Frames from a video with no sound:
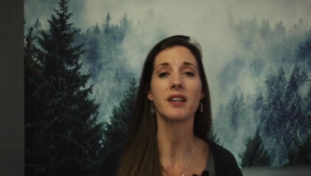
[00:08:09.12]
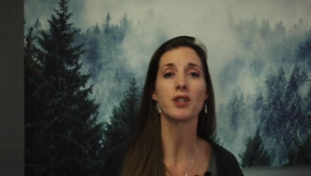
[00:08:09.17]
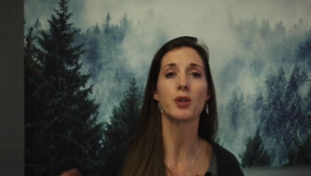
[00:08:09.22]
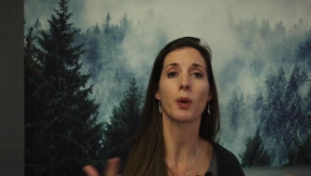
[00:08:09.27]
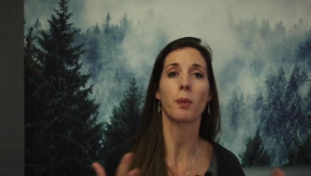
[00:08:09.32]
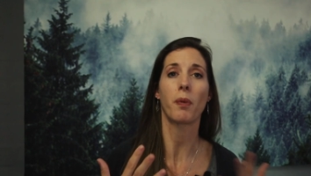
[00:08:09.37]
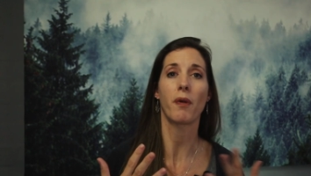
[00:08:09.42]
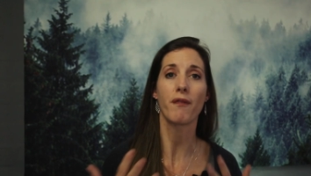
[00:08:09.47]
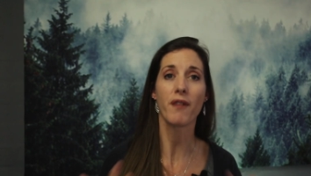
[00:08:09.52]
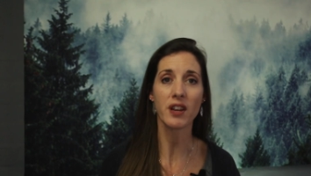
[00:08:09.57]
do a
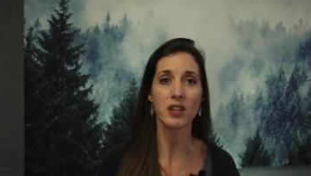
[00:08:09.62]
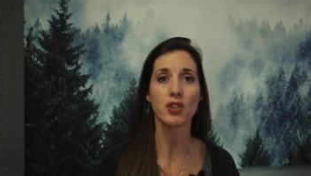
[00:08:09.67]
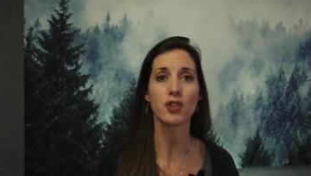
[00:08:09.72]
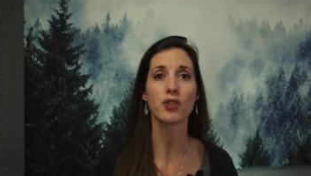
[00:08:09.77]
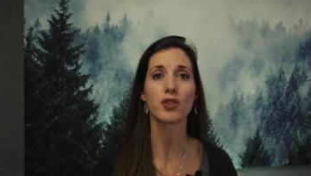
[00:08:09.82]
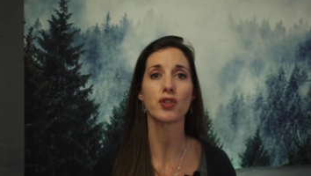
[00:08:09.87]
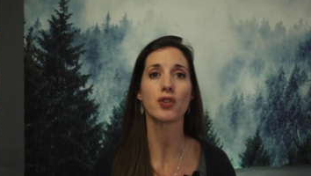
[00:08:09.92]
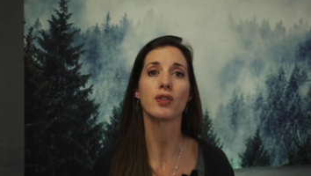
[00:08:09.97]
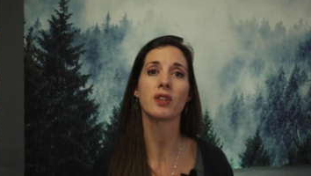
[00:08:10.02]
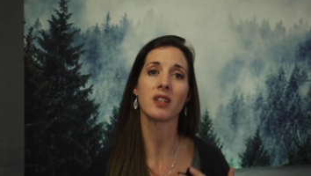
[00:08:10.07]
professional
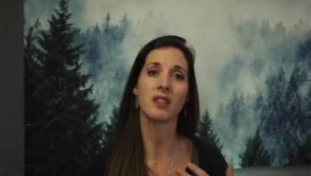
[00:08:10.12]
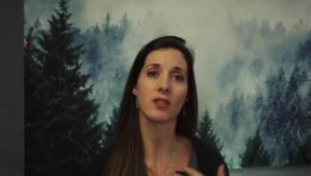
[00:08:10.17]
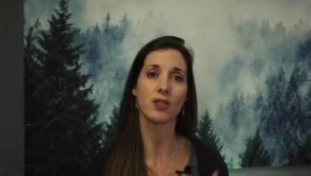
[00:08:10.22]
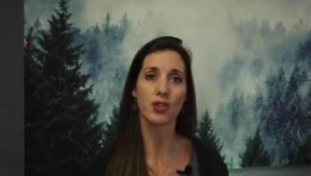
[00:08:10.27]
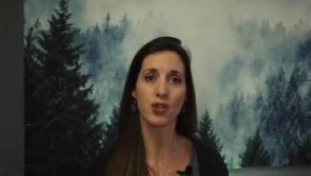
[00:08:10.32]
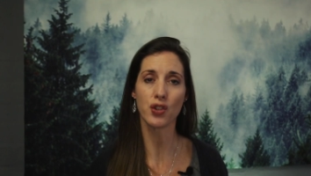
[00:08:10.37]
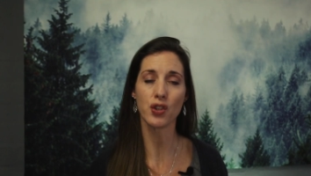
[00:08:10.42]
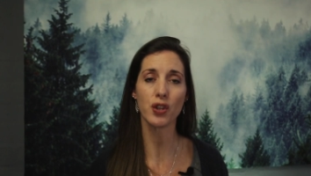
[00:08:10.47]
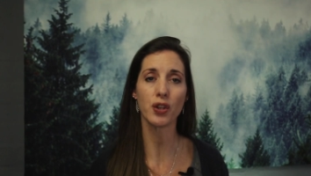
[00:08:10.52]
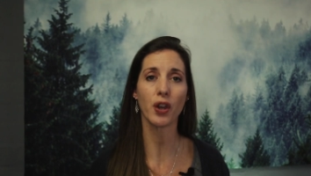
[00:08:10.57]
shoot in the
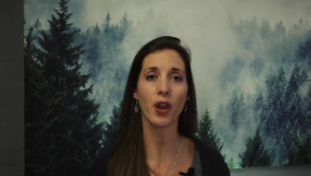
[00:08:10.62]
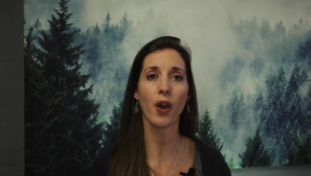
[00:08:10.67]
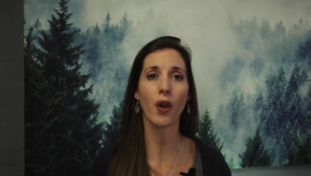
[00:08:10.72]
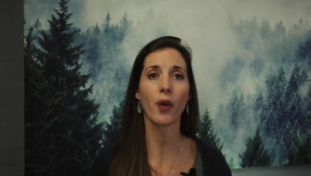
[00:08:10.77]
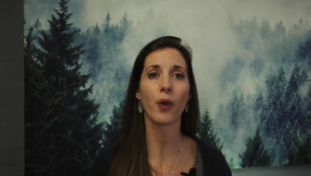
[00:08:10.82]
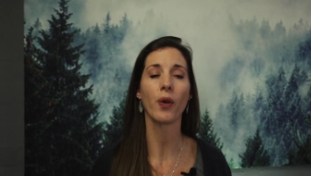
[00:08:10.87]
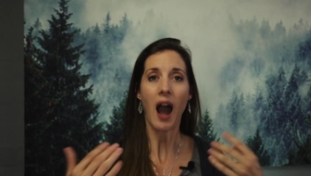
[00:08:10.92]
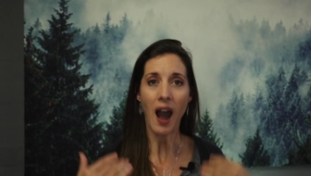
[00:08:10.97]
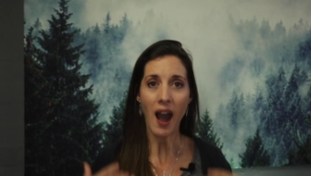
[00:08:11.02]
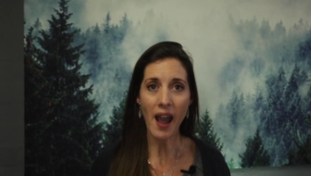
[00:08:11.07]

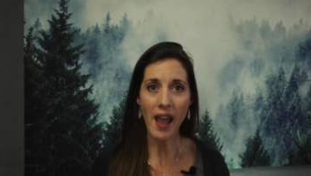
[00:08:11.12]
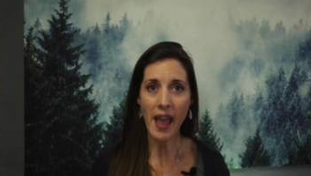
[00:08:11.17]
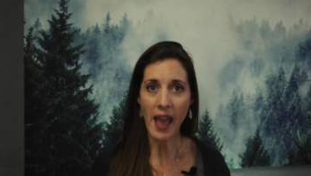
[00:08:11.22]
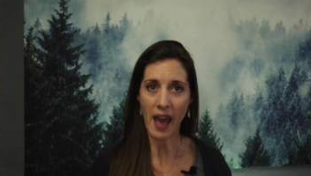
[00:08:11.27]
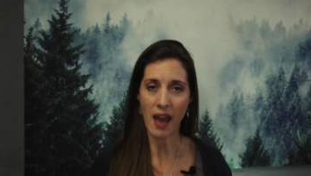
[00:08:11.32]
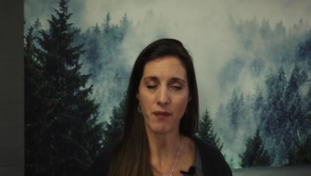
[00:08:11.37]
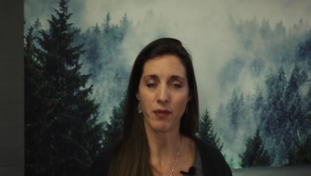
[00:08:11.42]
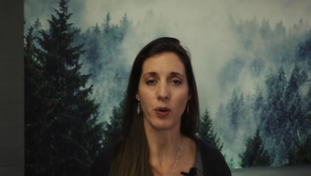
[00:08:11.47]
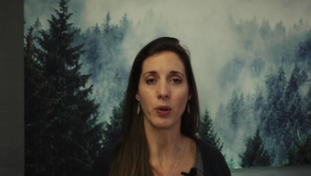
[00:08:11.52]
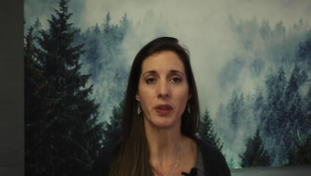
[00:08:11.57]
studio, I
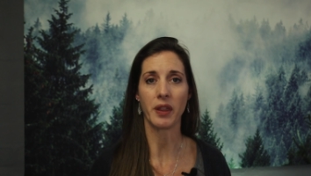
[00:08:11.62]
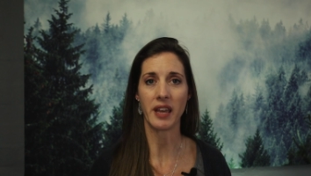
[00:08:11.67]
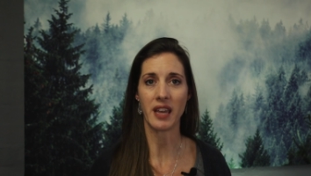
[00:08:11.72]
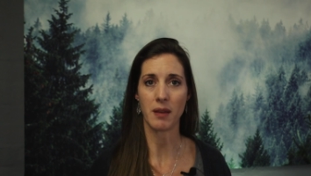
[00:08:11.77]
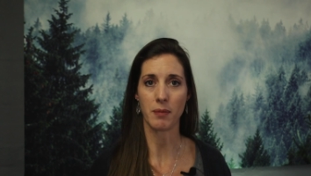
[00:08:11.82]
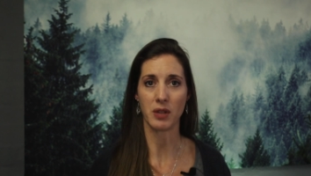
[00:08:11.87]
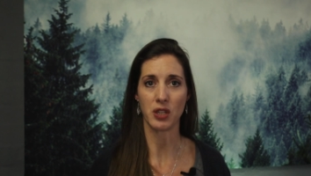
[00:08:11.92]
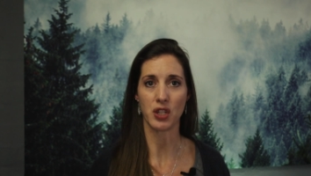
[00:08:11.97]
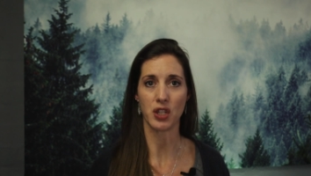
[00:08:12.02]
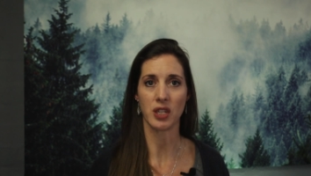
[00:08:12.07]
have all the
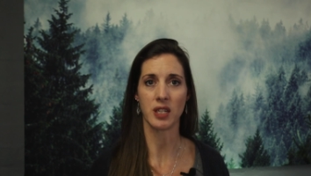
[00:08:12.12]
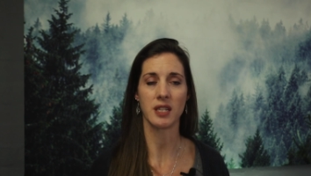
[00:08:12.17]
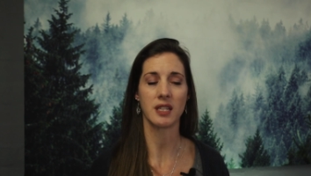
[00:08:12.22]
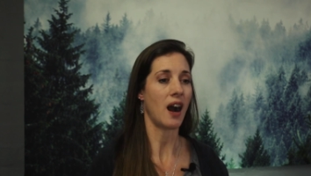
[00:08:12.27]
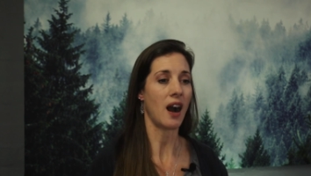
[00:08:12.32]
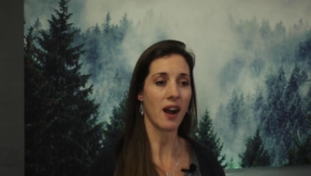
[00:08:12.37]
images.